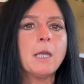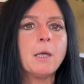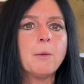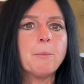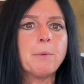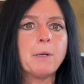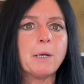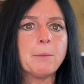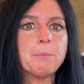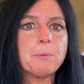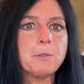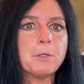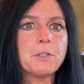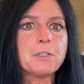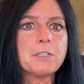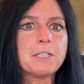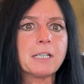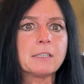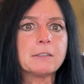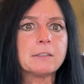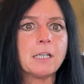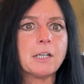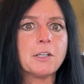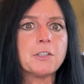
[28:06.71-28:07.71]
but a pure
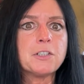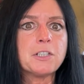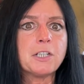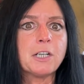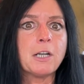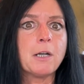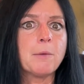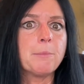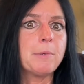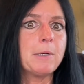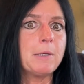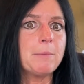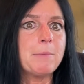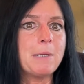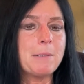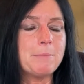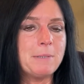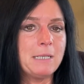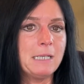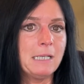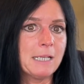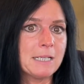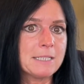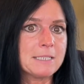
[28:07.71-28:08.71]
technology company may
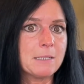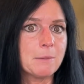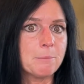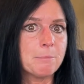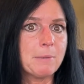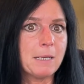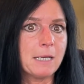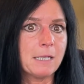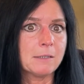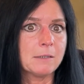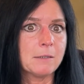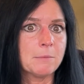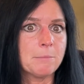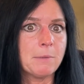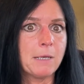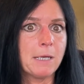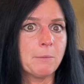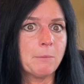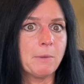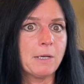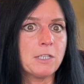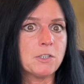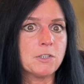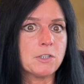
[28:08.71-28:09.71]
be less impacted by
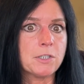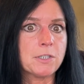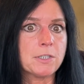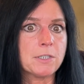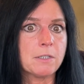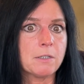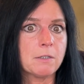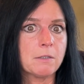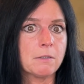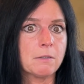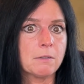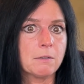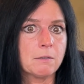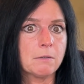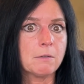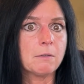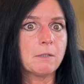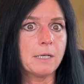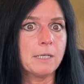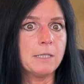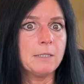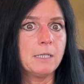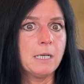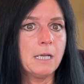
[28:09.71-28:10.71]
wages,
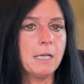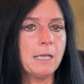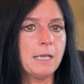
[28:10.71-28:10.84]
right?